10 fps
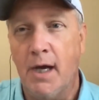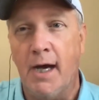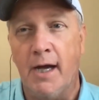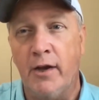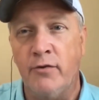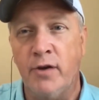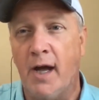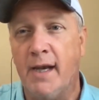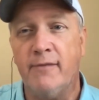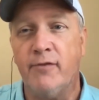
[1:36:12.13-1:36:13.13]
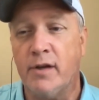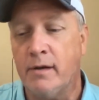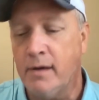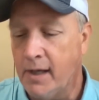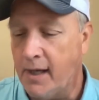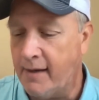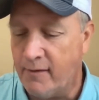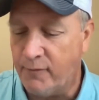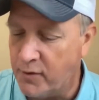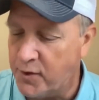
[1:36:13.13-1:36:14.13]
Uh, not even, even
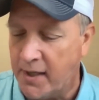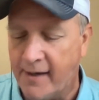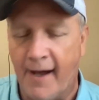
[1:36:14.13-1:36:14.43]
if you think